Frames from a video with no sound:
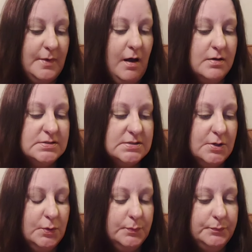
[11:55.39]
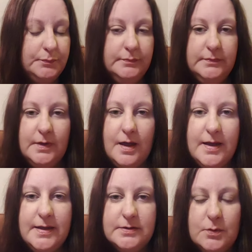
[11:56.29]
Also,
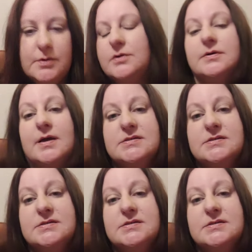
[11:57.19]
I